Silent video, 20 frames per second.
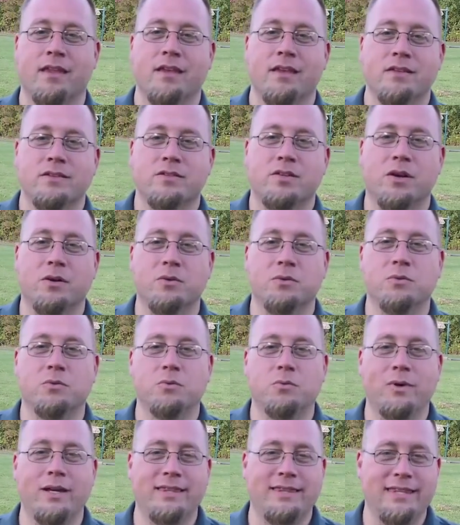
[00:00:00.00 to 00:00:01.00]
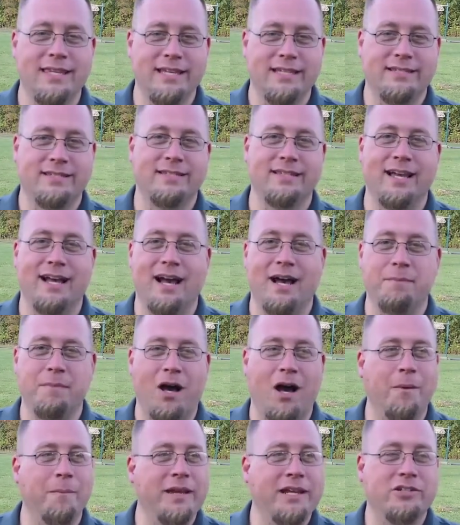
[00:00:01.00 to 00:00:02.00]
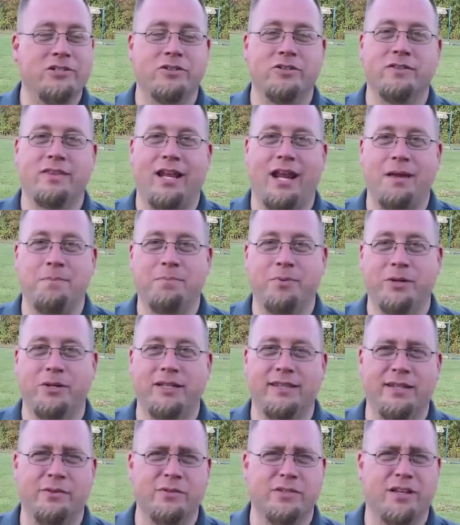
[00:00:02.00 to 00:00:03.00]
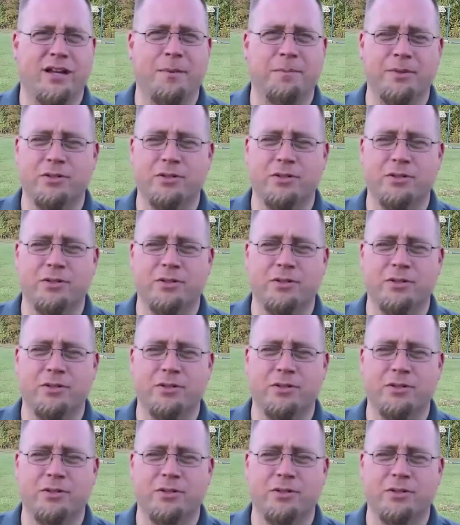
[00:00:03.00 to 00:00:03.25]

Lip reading: So with this, I'll make sure that there was a couple